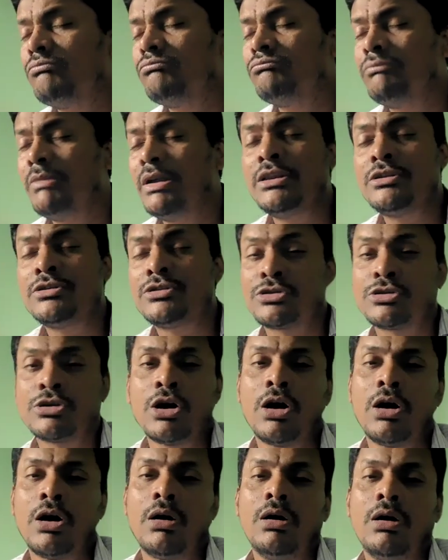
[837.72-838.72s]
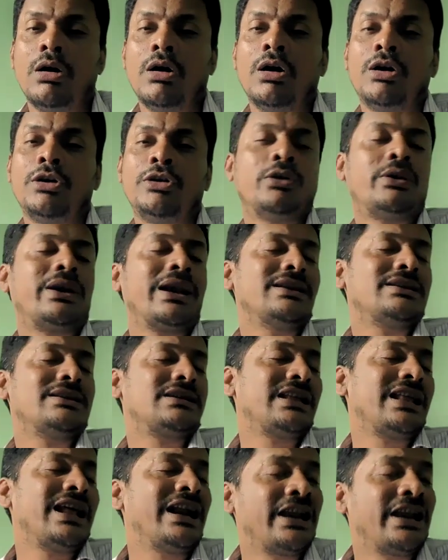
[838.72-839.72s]
means you can
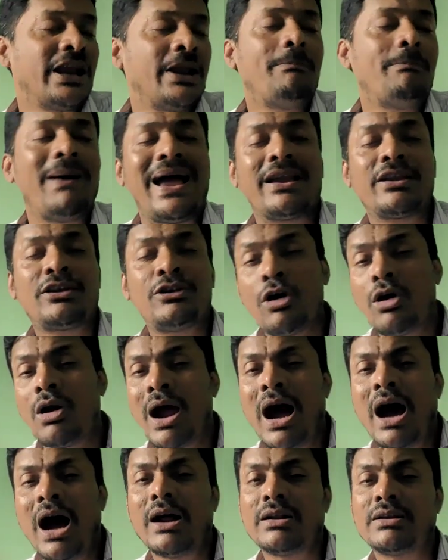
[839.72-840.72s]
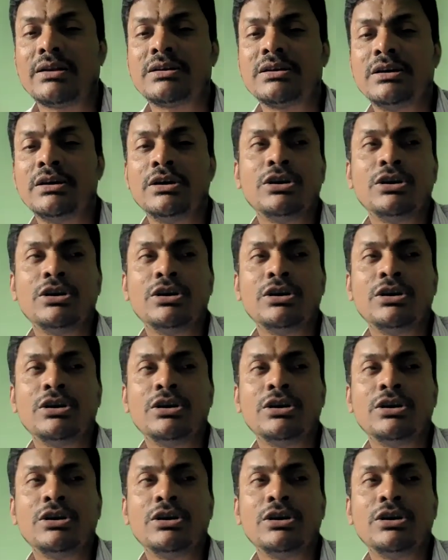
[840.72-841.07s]
say that give back your heart.